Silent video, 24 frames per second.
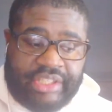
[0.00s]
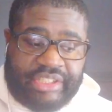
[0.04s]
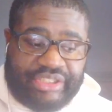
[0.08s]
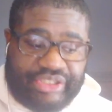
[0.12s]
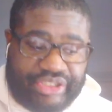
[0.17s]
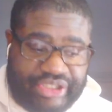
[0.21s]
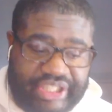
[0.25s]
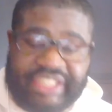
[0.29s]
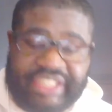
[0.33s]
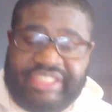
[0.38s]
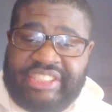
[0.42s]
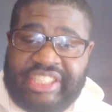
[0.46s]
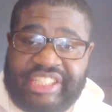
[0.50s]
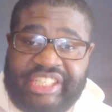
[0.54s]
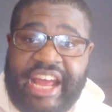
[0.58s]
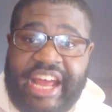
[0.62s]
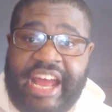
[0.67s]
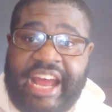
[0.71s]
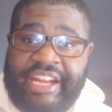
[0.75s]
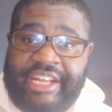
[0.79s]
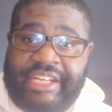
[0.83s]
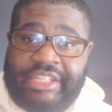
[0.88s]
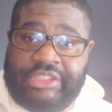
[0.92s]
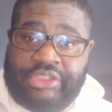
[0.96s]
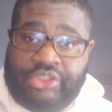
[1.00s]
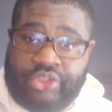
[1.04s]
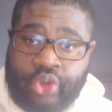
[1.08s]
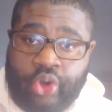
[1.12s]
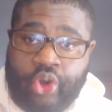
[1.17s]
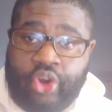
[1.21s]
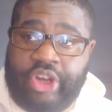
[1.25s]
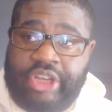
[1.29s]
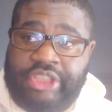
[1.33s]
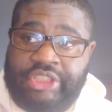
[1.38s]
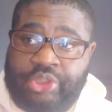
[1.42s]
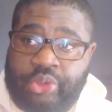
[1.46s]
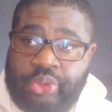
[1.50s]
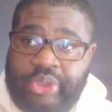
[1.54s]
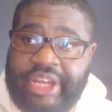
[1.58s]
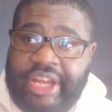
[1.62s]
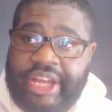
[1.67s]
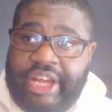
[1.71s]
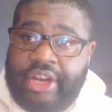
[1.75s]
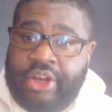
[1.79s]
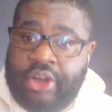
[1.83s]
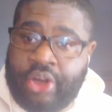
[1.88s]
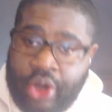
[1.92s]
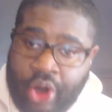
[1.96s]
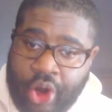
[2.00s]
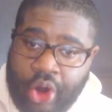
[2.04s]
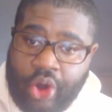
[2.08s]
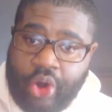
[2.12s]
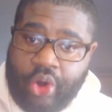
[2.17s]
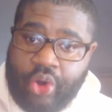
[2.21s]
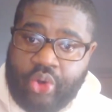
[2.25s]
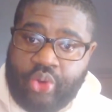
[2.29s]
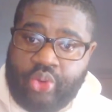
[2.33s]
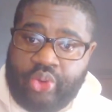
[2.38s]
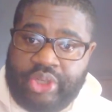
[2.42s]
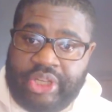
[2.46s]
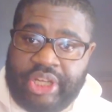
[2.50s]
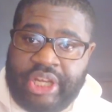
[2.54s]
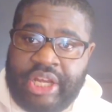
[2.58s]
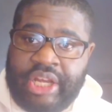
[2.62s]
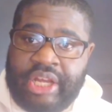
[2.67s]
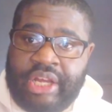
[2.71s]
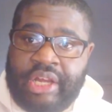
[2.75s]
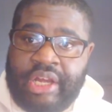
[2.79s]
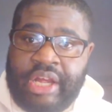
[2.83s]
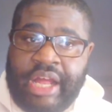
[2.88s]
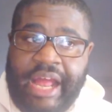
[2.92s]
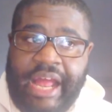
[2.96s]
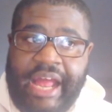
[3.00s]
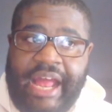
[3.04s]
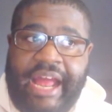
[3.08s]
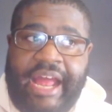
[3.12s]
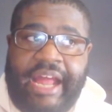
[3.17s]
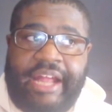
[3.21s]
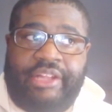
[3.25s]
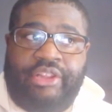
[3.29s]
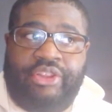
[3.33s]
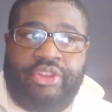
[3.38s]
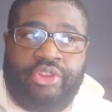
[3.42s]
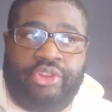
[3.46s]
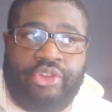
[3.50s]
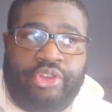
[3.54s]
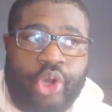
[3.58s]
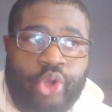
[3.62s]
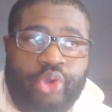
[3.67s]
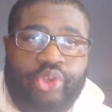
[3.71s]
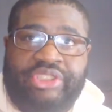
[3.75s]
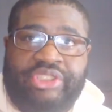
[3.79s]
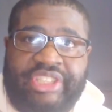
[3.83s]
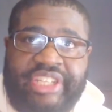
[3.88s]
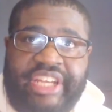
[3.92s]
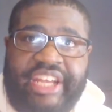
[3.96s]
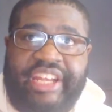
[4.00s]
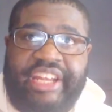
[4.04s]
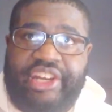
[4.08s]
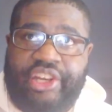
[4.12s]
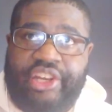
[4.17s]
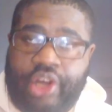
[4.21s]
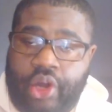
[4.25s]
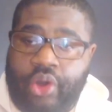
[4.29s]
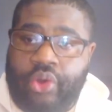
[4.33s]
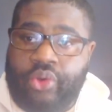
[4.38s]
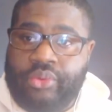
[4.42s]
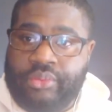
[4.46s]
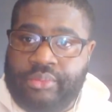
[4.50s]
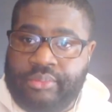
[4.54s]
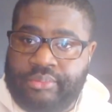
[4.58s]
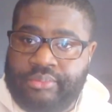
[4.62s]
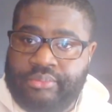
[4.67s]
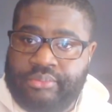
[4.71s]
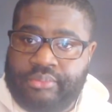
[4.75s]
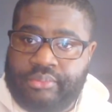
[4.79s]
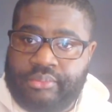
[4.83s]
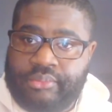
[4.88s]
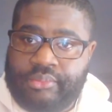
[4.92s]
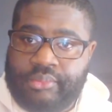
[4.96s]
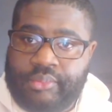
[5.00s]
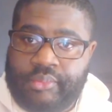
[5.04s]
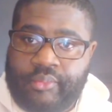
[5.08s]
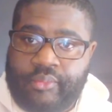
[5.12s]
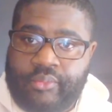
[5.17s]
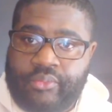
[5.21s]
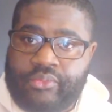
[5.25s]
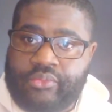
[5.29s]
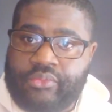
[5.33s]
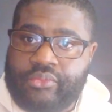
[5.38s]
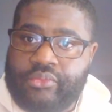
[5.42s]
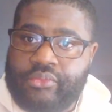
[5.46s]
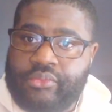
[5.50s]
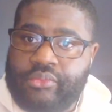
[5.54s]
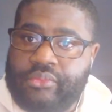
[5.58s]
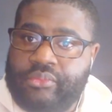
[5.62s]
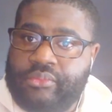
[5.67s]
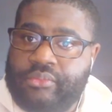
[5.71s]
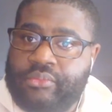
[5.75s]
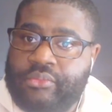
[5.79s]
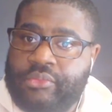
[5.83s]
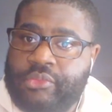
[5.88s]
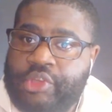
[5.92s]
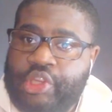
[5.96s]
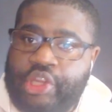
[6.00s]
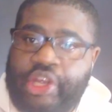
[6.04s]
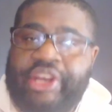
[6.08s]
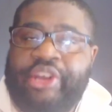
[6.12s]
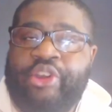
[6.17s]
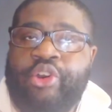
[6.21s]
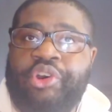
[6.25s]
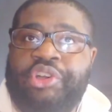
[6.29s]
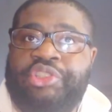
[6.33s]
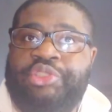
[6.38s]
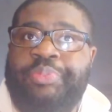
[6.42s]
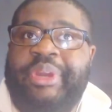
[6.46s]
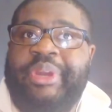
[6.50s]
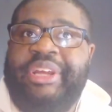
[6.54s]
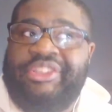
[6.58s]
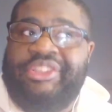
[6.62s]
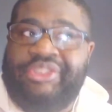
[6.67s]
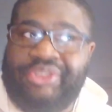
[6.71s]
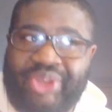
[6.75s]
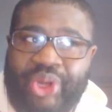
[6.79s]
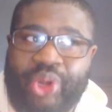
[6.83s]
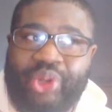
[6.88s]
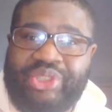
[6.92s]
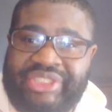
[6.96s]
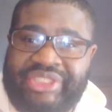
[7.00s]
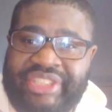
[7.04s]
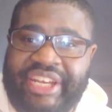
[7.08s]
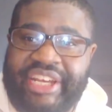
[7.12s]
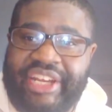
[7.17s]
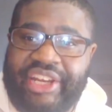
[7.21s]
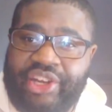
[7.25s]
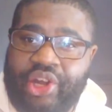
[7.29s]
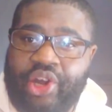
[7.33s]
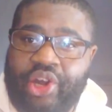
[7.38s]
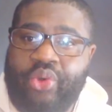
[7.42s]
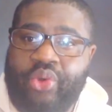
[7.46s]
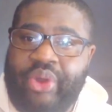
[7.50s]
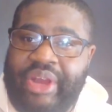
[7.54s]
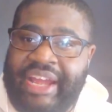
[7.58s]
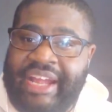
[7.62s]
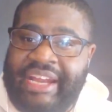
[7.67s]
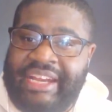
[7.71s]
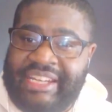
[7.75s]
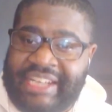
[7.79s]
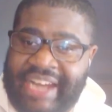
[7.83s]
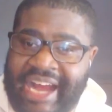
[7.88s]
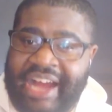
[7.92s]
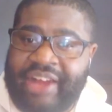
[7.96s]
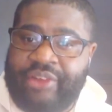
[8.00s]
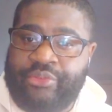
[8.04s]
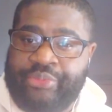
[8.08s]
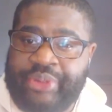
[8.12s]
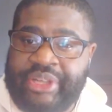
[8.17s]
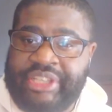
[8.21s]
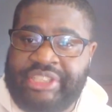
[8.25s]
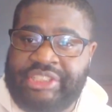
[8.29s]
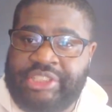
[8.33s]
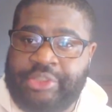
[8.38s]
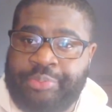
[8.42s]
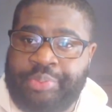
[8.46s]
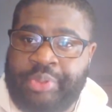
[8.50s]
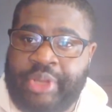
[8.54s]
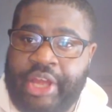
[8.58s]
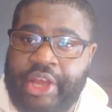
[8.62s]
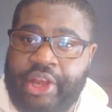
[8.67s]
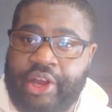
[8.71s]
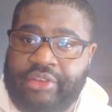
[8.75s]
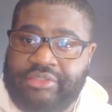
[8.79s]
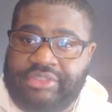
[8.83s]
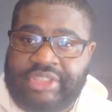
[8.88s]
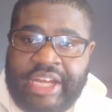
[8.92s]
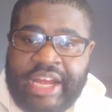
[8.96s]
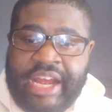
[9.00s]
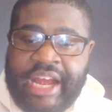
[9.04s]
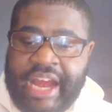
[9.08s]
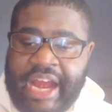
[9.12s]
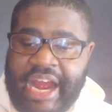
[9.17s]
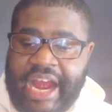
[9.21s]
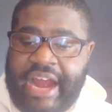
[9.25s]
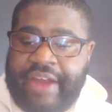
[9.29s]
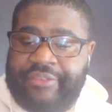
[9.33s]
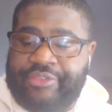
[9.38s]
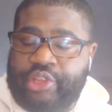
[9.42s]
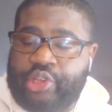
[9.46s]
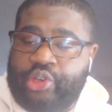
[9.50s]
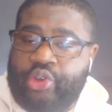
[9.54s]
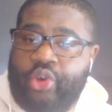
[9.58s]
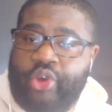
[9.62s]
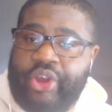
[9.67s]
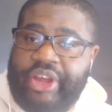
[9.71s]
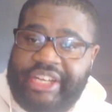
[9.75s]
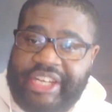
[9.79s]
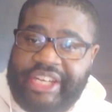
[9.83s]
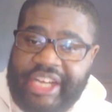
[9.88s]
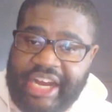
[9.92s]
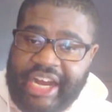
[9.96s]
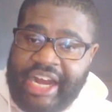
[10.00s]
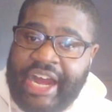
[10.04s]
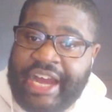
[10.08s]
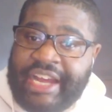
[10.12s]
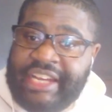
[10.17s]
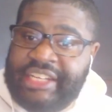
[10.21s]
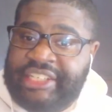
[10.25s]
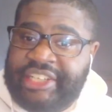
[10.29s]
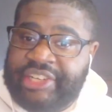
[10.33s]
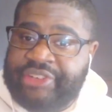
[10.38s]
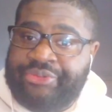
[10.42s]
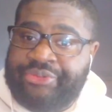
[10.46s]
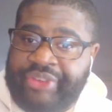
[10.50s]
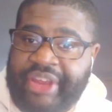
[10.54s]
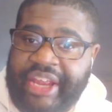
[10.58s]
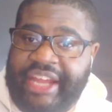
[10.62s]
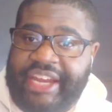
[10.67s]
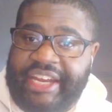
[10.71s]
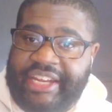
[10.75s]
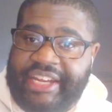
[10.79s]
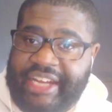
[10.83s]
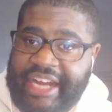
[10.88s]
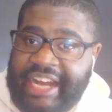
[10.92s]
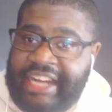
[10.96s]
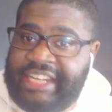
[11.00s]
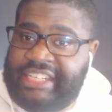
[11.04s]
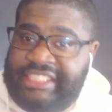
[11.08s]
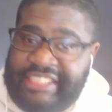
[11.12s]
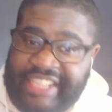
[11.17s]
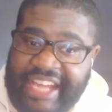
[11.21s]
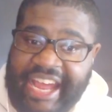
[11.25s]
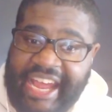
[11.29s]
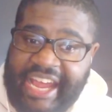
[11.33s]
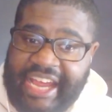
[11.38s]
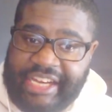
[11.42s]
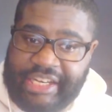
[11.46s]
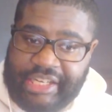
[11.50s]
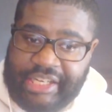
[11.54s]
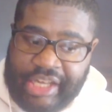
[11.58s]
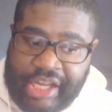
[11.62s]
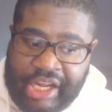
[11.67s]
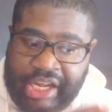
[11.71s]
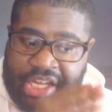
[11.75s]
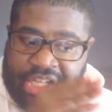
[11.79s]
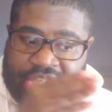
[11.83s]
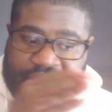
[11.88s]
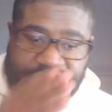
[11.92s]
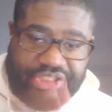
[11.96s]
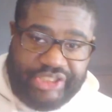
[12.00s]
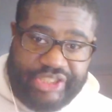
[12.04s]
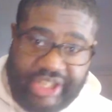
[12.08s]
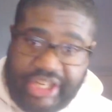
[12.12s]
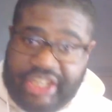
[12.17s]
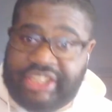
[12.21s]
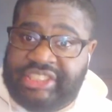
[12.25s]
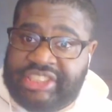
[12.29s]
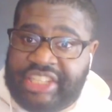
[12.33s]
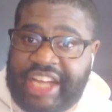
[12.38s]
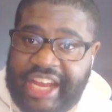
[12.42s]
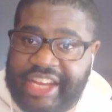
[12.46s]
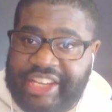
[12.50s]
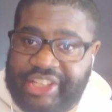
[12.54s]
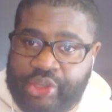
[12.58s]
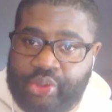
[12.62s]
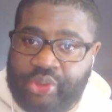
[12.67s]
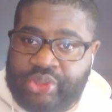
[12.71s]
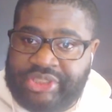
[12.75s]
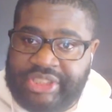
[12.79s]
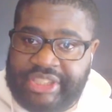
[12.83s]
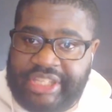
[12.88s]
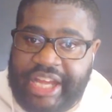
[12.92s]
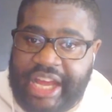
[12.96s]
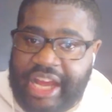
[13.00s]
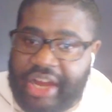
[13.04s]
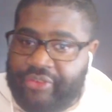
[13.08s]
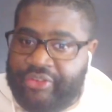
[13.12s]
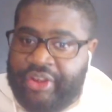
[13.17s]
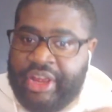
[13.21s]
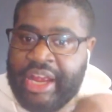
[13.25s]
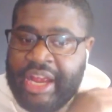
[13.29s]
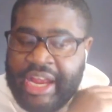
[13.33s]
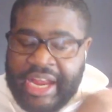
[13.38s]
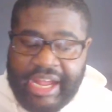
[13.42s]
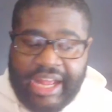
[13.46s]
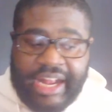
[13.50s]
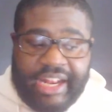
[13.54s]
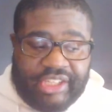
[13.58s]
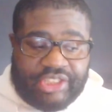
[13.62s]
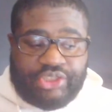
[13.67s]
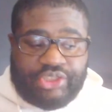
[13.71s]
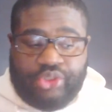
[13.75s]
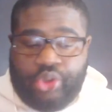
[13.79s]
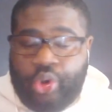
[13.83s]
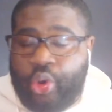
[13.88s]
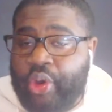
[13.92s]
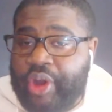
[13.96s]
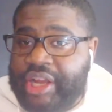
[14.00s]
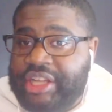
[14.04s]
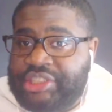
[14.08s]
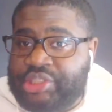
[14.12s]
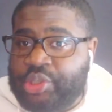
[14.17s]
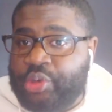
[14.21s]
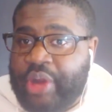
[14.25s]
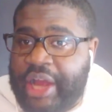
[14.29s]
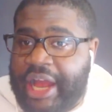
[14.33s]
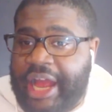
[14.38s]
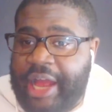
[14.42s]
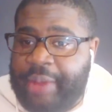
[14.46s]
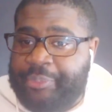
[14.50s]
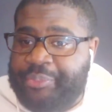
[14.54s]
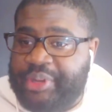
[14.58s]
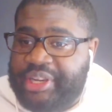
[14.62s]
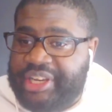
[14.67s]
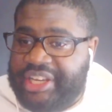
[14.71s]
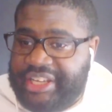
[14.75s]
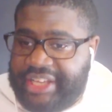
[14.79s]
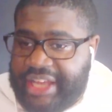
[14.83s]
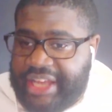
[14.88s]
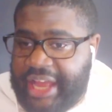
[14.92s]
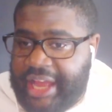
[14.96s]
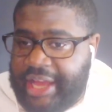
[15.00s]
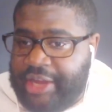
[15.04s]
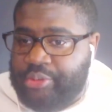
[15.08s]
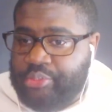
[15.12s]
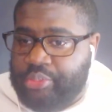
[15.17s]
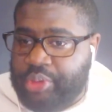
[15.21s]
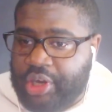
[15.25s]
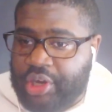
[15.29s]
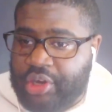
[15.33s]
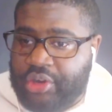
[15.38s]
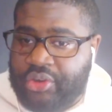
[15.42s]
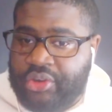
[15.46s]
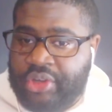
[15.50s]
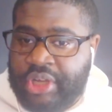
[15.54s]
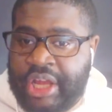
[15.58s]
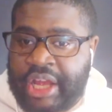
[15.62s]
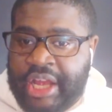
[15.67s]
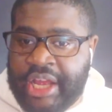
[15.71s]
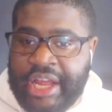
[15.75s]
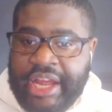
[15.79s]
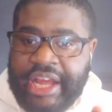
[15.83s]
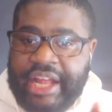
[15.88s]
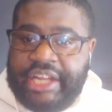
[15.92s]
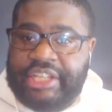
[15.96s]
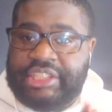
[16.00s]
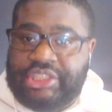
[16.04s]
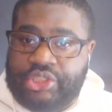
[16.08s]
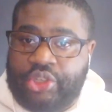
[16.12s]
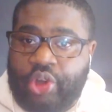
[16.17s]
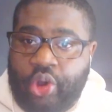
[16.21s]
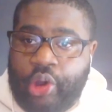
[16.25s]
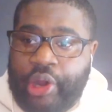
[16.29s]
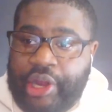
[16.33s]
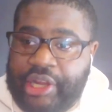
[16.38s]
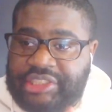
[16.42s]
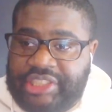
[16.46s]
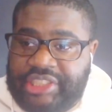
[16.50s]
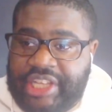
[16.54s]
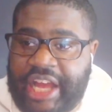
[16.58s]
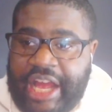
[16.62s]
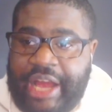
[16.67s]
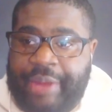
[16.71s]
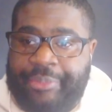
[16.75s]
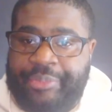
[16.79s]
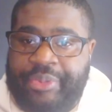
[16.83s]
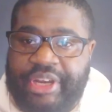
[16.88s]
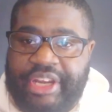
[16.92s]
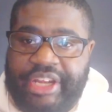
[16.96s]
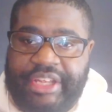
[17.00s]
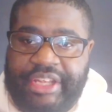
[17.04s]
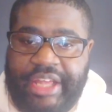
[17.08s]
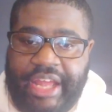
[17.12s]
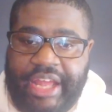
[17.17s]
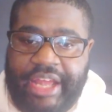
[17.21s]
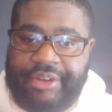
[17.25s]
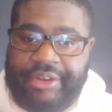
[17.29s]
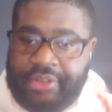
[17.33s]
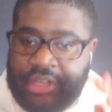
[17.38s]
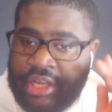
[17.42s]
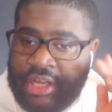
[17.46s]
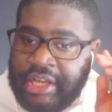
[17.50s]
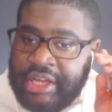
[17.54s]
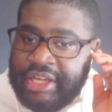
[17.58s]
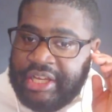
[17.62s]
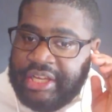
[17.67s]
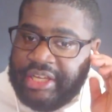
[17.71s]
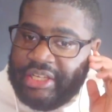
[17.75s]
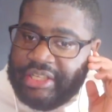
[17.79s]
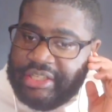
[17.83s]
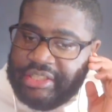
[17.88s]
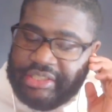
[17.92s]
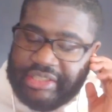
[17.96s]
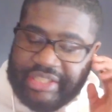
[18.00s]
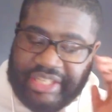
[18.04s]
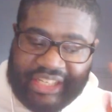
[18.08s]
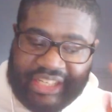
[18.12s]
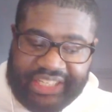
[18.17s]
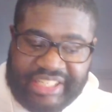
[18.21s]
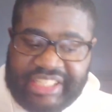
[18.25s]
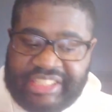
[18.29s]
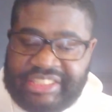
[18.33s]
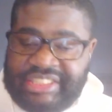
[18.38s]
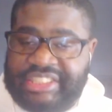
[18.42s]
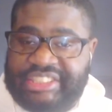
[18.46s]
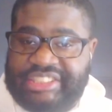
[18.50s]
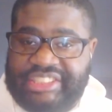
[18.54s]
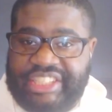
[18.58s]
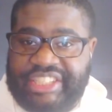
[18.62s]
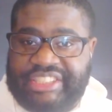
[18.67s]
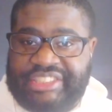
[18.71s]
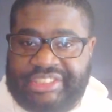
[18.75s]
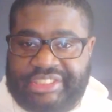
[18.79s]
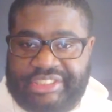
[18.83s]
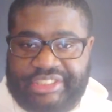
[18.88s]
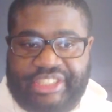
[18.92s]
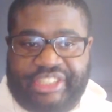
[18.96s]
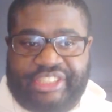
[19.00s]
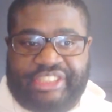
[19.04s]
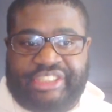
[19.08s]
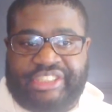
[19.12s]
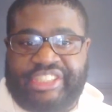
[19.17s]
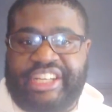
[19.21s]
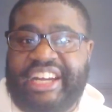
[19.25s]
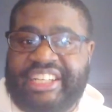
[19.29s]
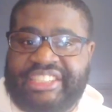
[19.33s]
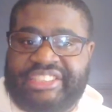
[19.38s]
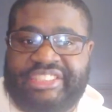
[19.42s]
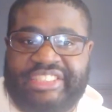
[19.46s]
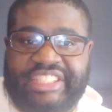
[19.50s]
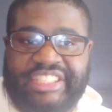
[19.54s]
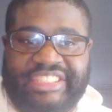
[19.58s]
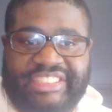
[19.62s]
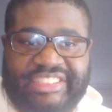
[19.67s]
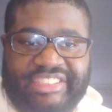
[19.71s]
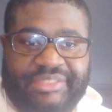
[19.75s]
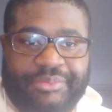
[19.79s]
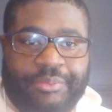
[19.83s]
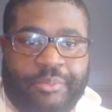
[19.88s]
Cincinnati is going to get hold at 13-0. They're going to be 13-0 and not reach the playoffs after going undefeated again, just like UCF. It is going to happen again, bro. It is going to happen again. This is just disgusting.